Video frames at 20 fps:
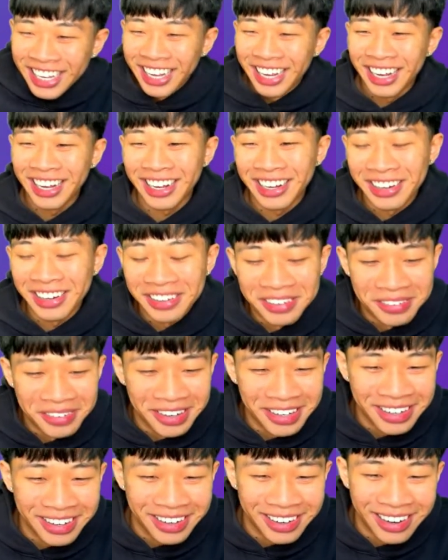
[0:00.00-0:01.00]
Oh my
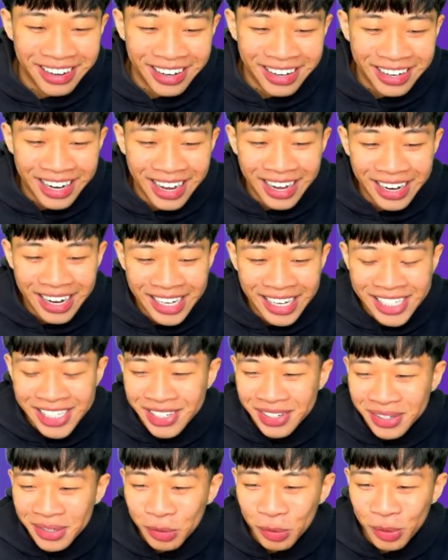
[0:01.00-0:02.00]
god, that's
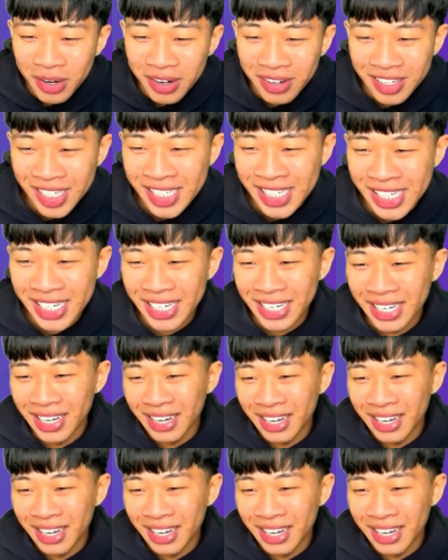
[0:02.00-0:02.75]
so weird to see.